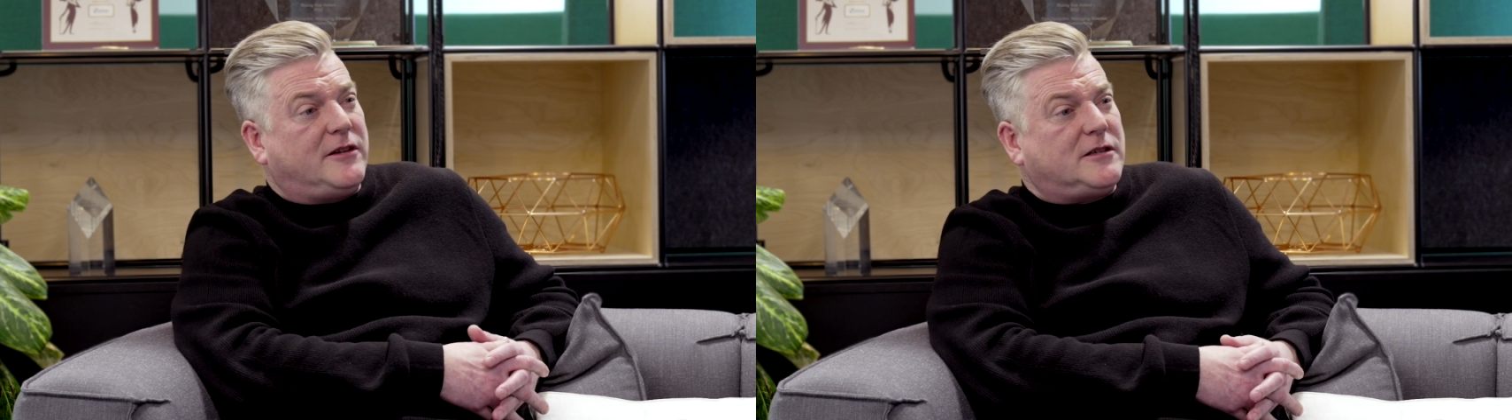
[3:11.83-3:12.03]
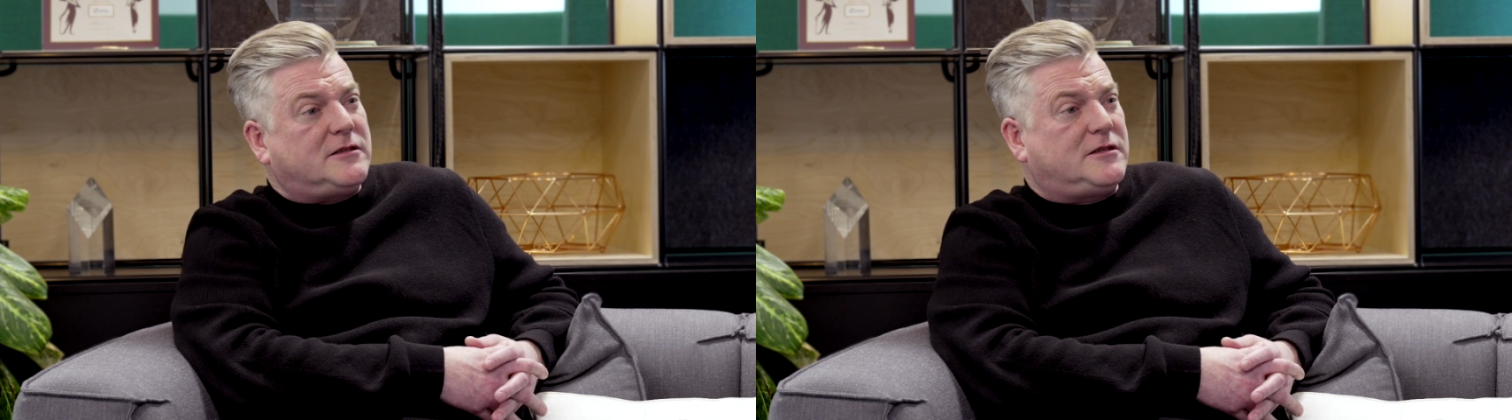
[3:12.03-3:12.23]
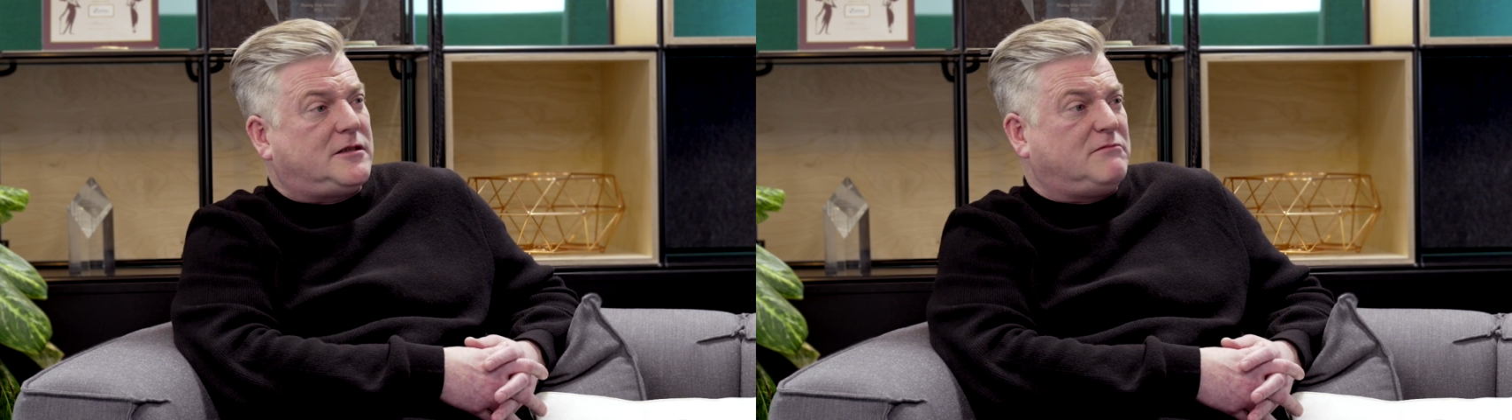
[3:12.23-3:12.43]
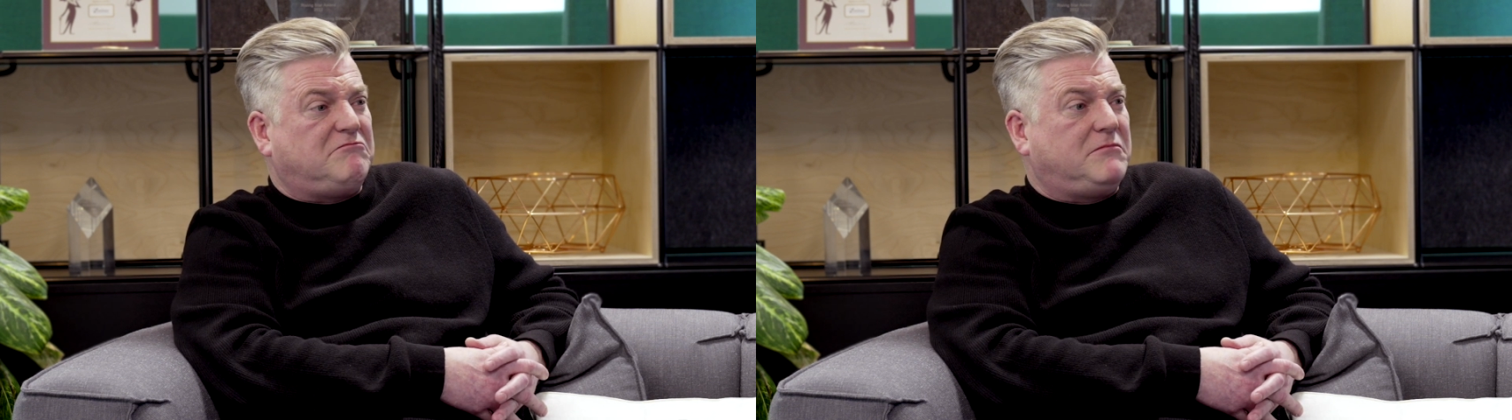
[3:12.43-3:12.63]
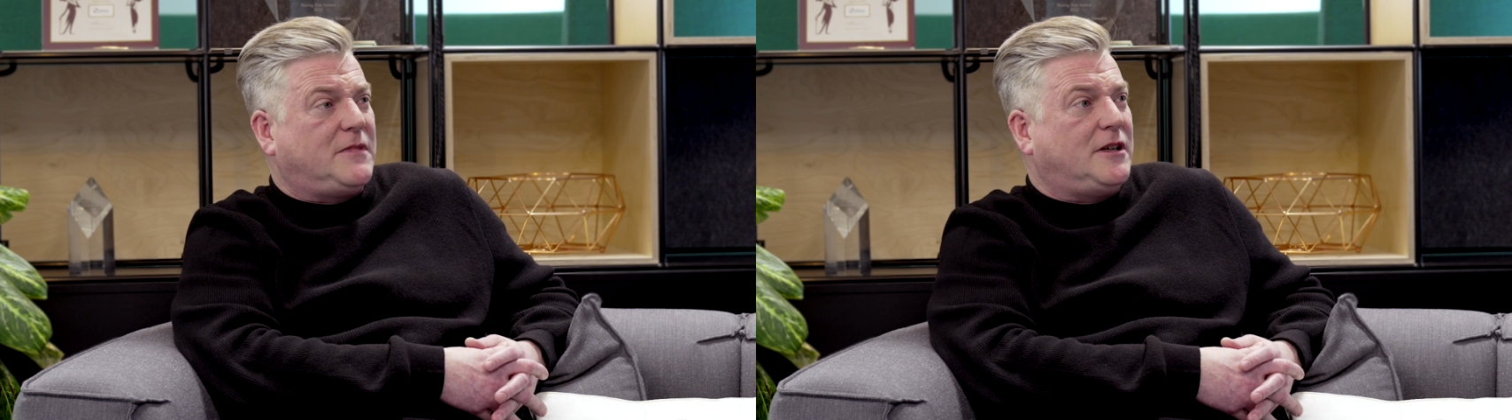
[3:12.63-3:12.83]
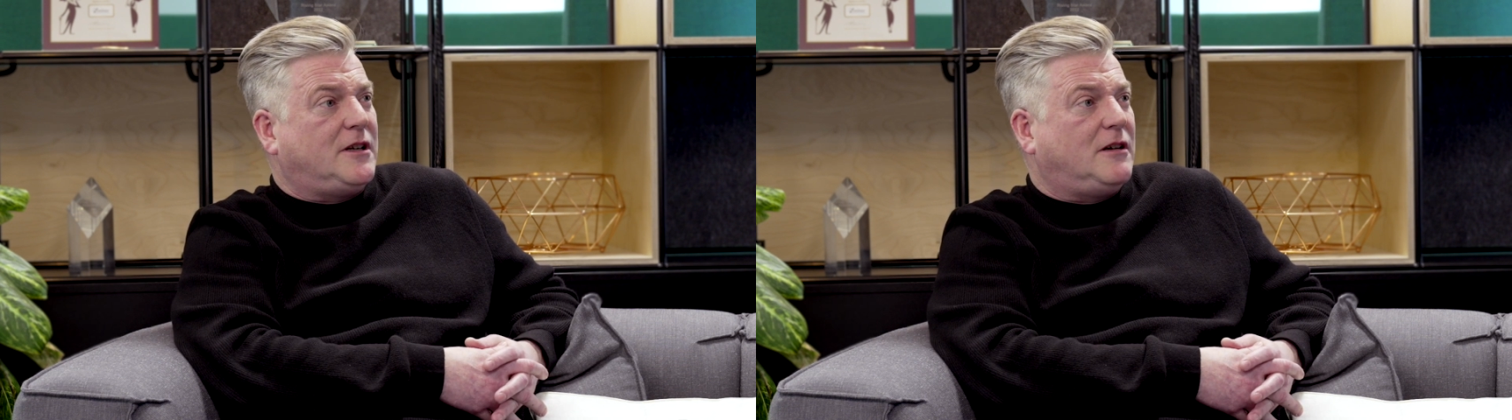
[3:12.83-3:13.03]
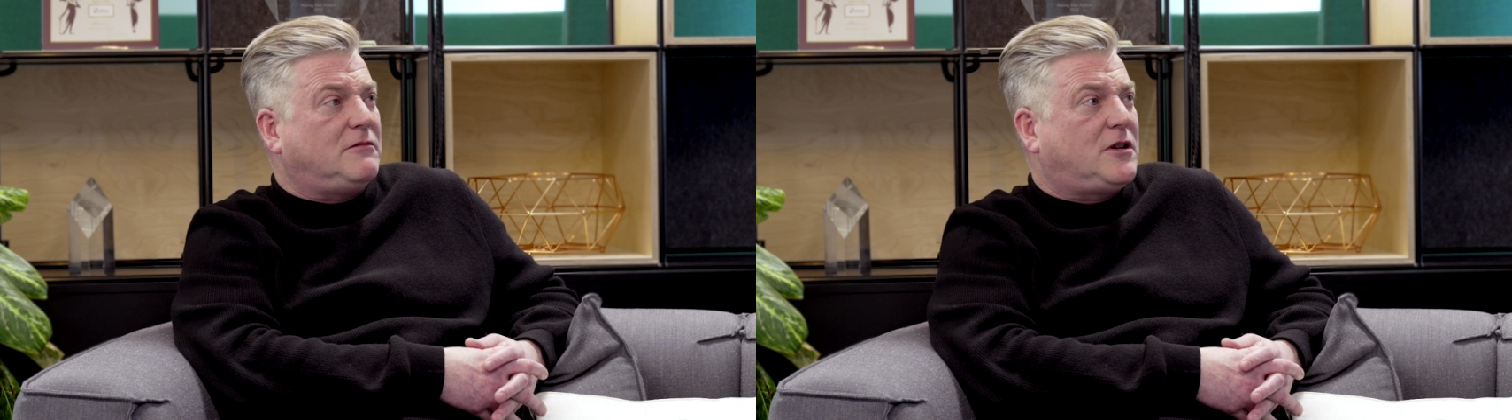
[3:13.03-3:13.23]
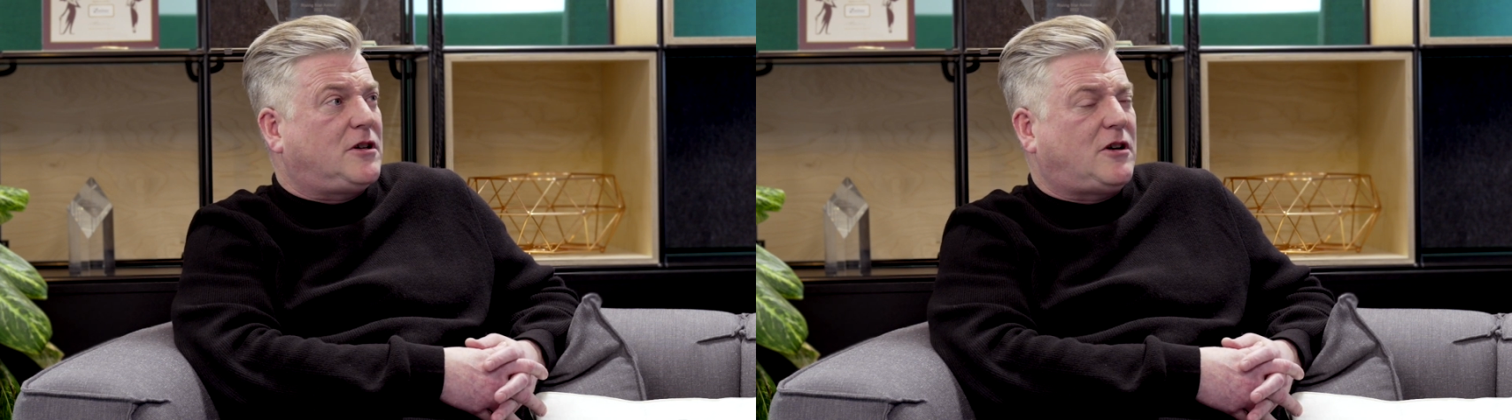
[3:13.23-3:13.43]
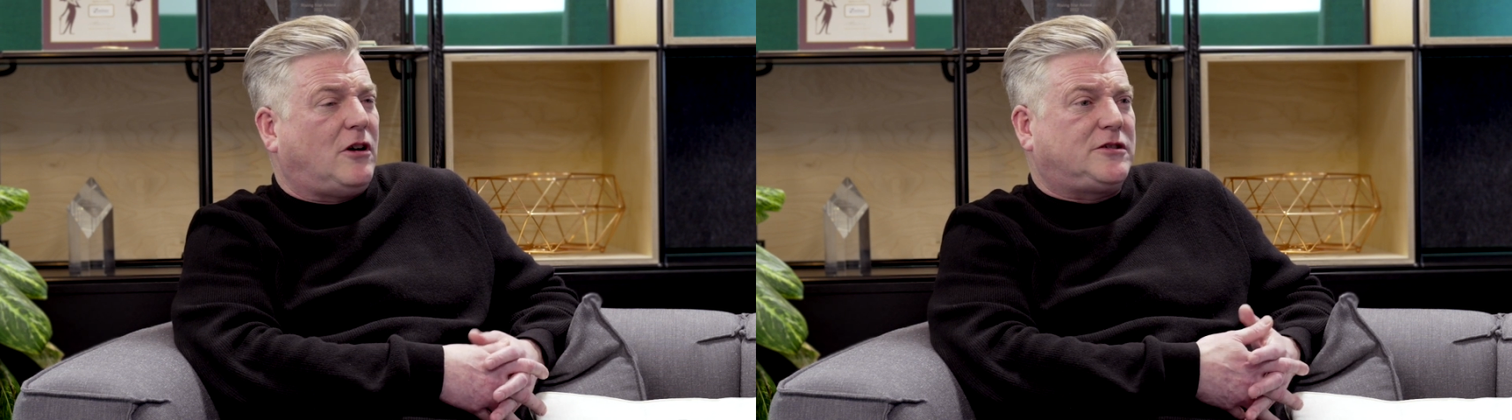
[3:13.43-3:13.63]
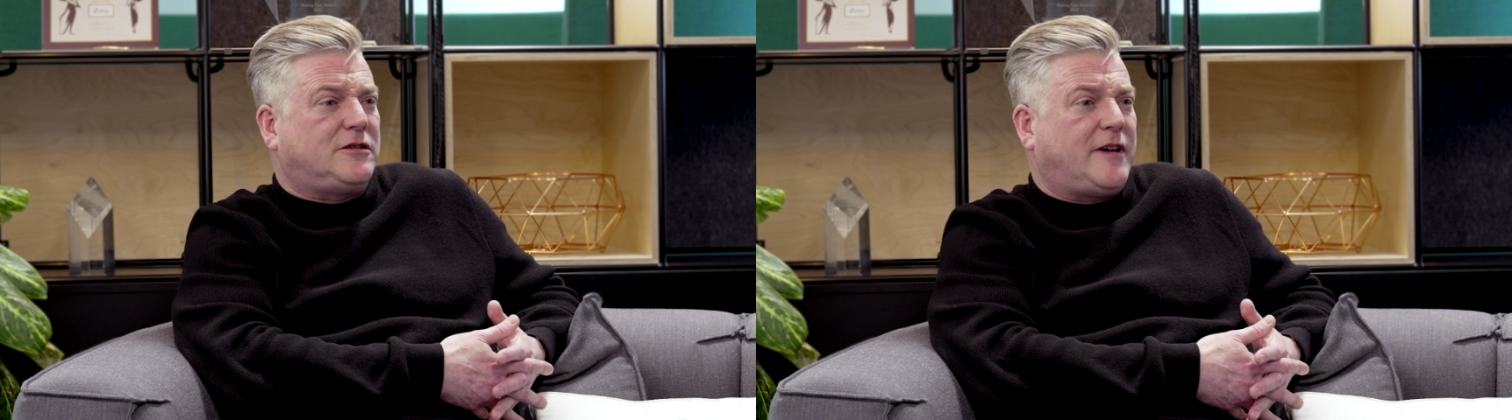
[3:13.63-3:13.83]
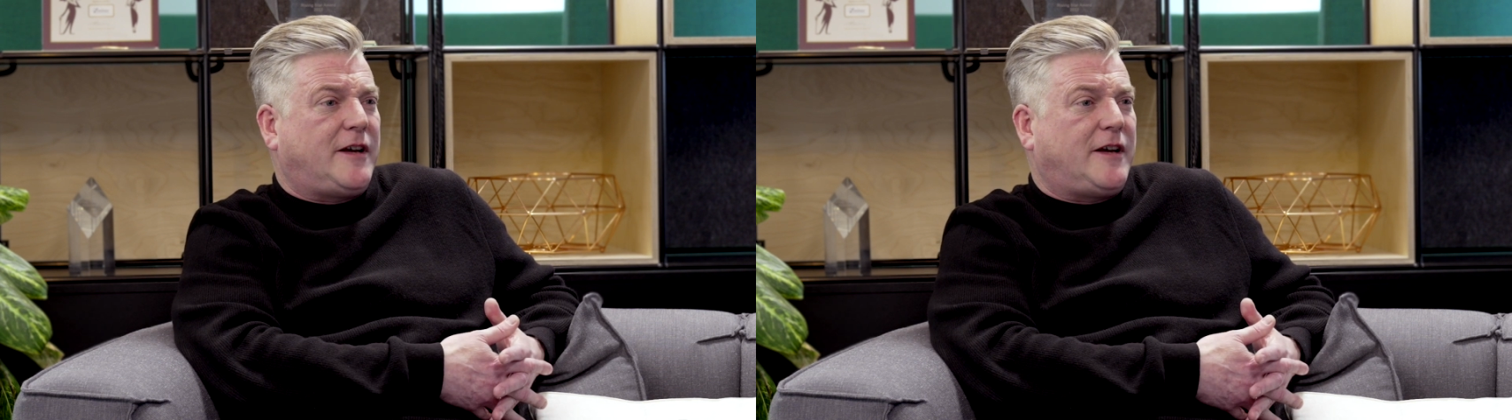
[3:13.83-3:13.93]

that, you know, cost of